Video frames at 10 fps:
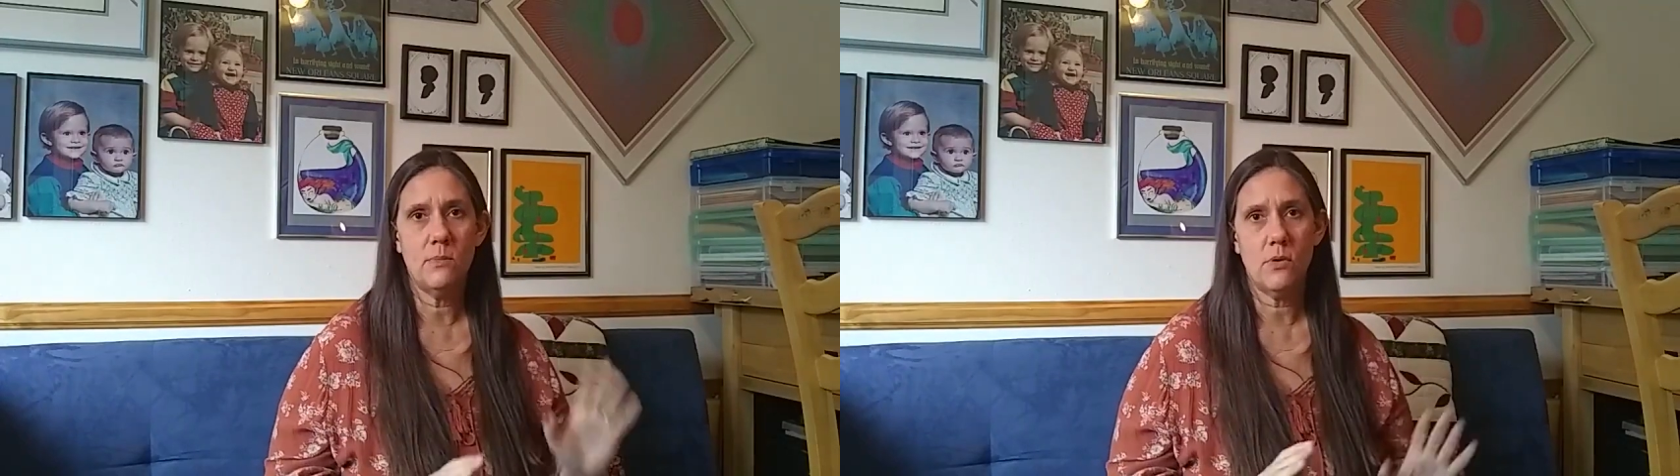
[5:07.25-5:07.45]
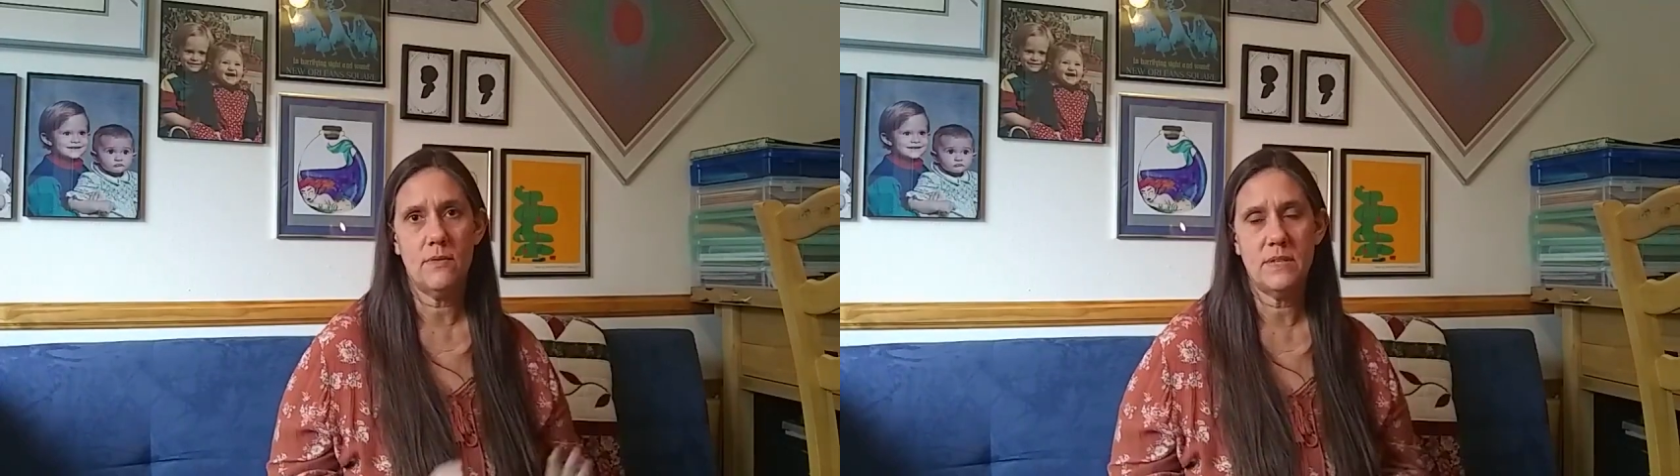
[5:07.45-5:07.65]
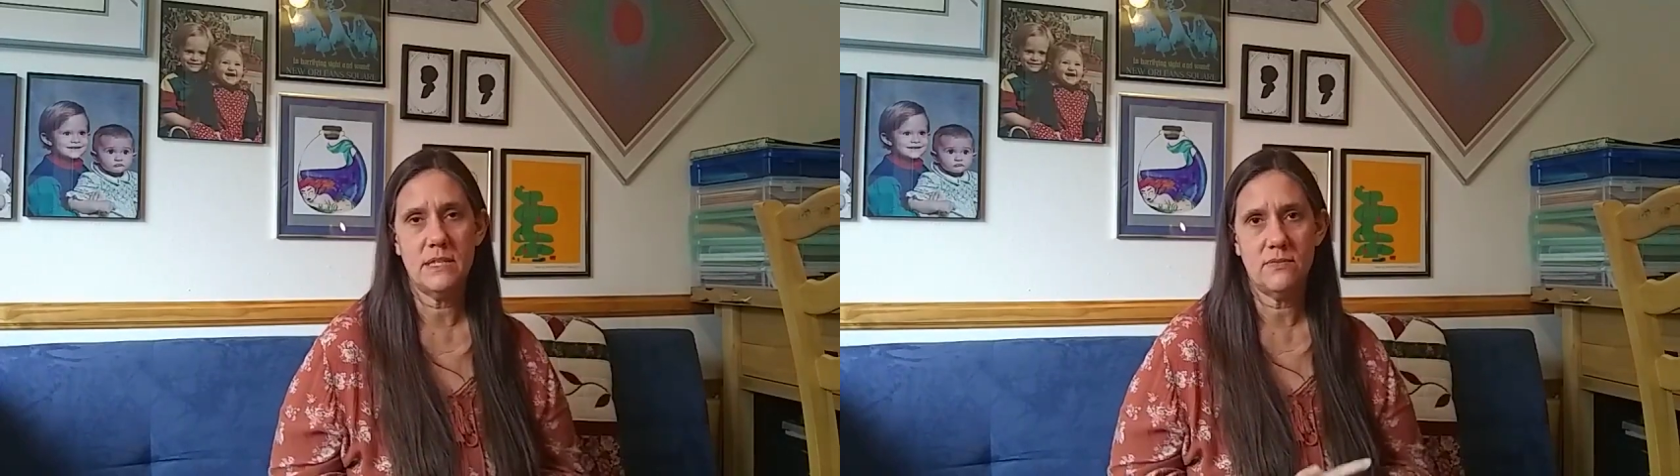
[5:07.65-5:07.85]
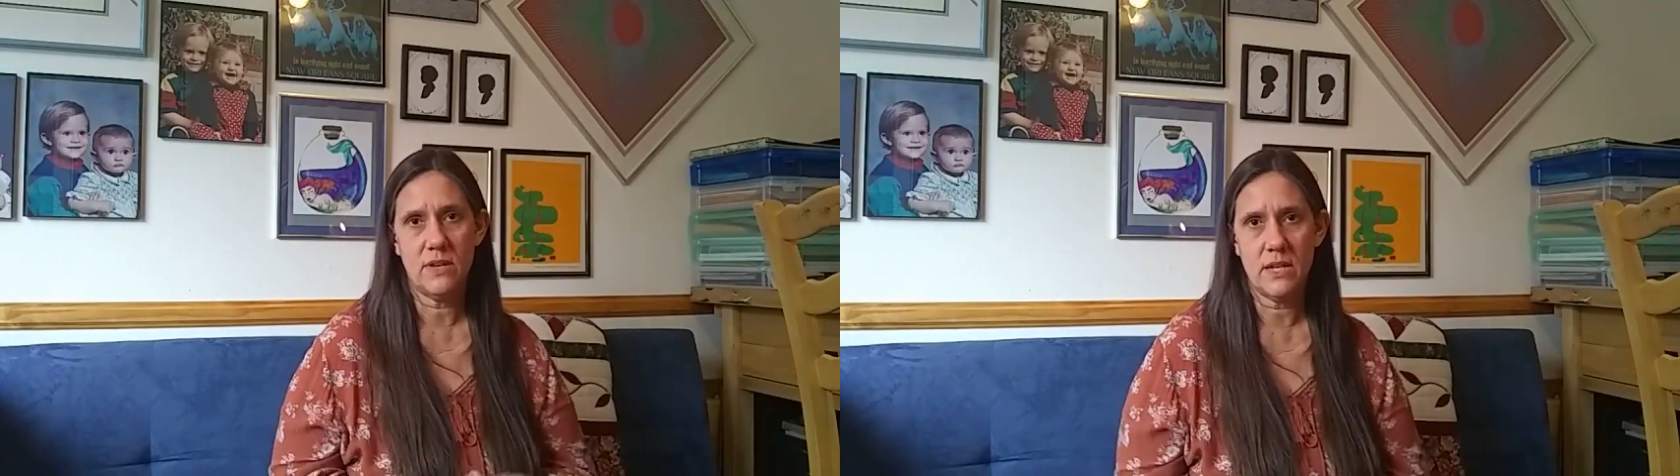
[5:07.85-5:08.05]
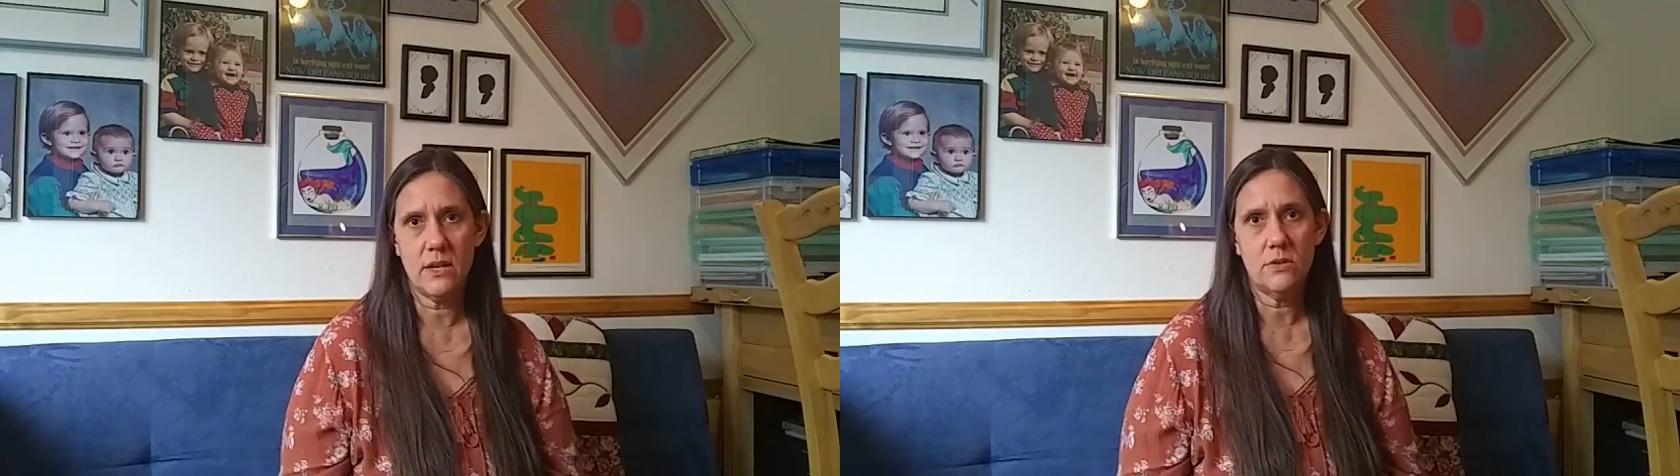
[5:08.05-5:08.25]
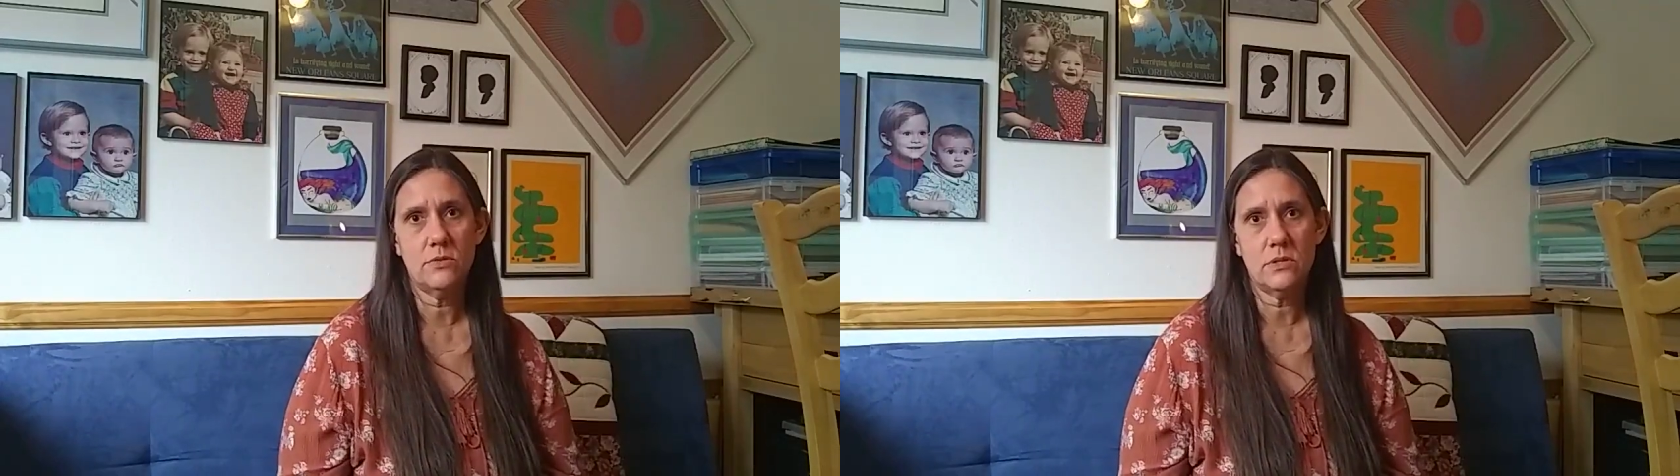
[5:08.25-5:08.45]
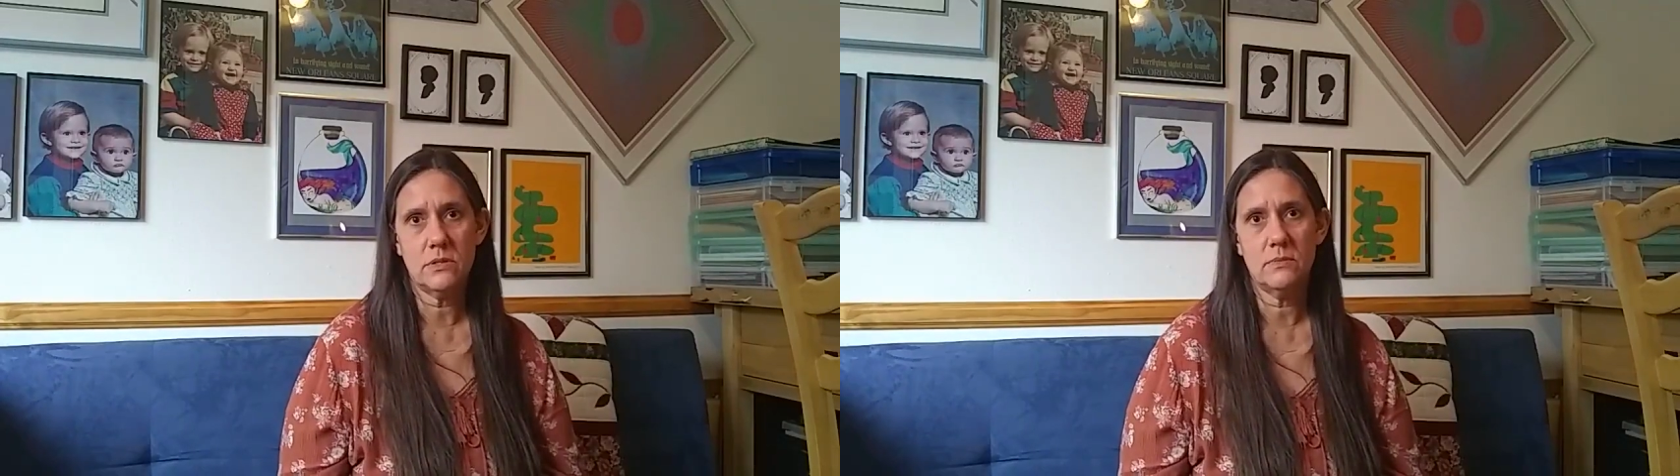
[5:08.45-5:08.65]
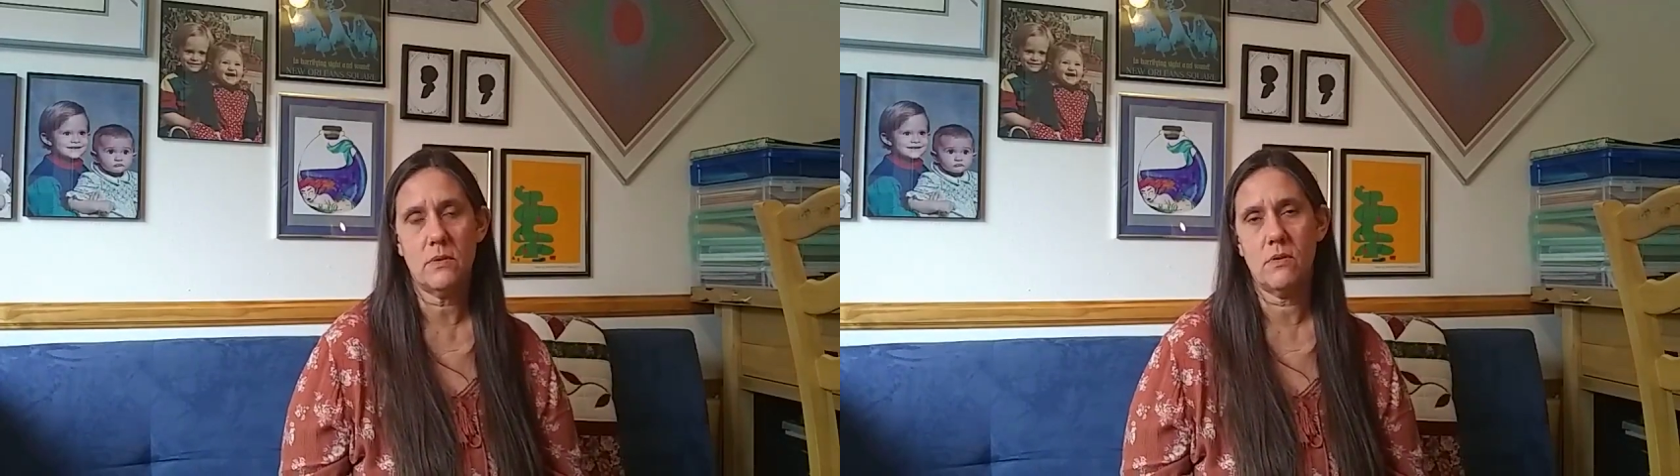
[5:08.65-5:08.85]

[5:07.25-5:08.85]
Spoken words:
more of these videos,